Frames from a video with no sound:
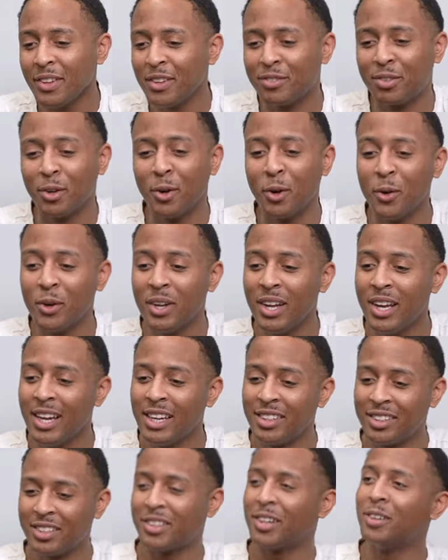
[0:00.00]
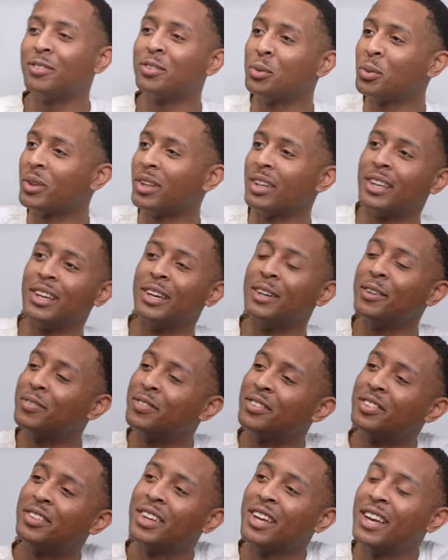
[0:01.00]
So she comes in with a
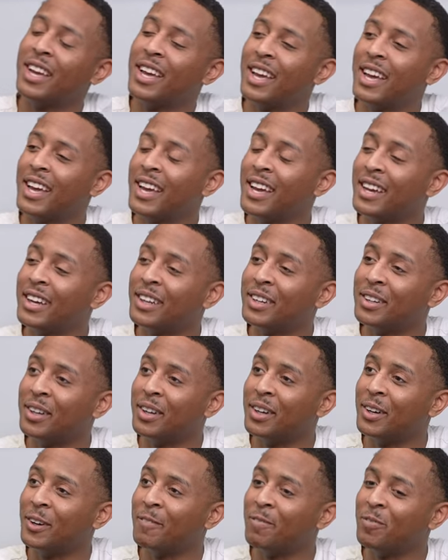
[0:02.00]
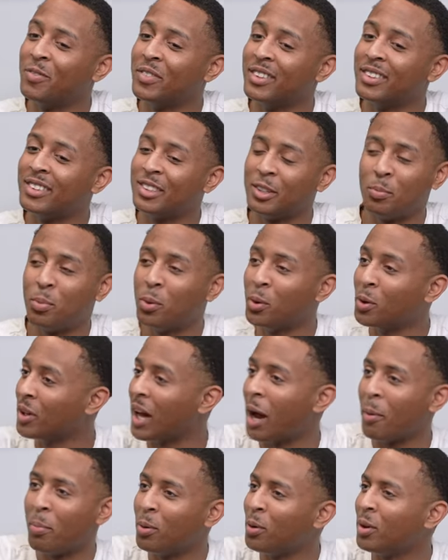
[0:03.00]
gift and I
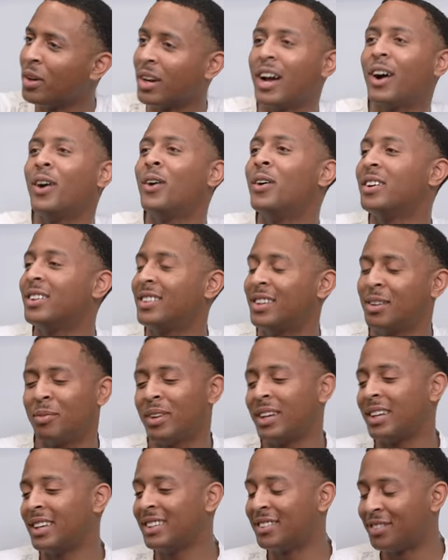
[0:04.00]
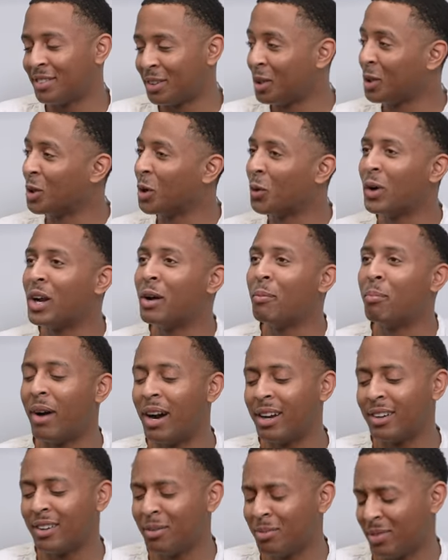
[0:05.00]
pull it out and I'm like, it's the little red
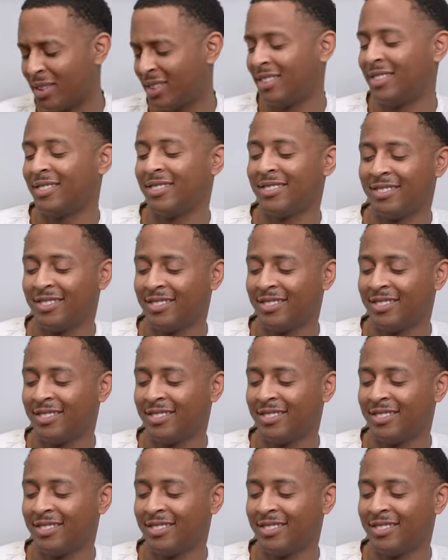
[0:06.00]
binder. I'm like,